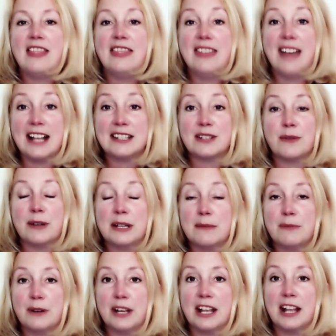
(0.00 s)
that's going to
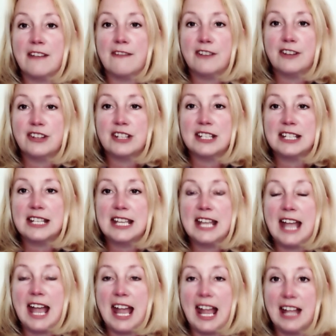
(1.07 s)
bring
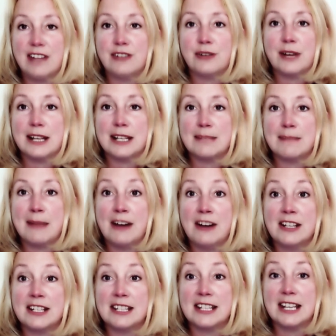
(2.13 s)
efficiency and
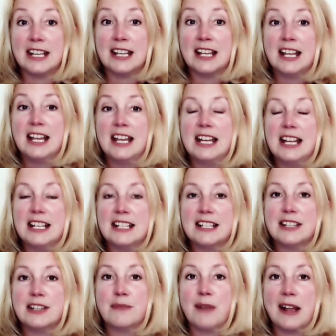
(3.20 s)
transparency into
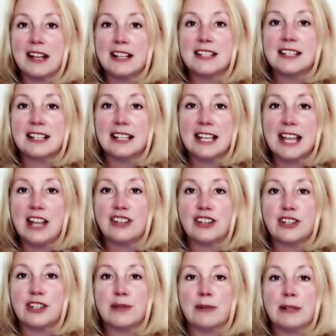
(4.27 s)
the
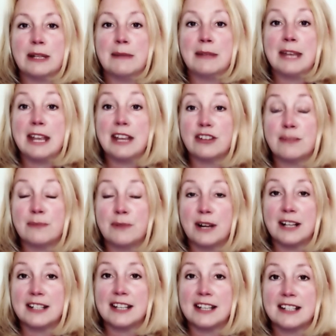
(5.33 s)
reconciliation to elimination
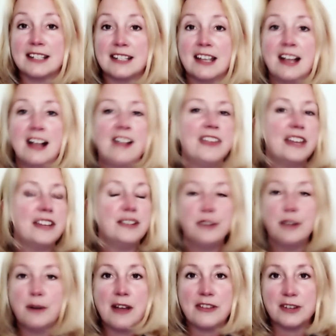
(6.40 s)
process that
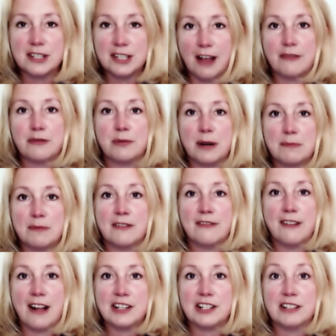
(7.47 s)
no other software
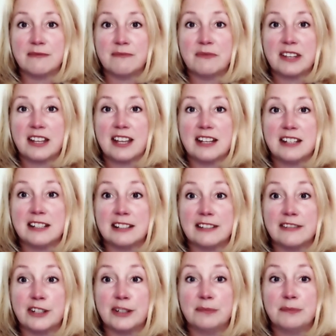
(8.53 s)
provider can
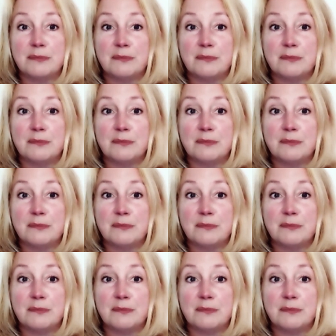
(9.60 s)
deliver.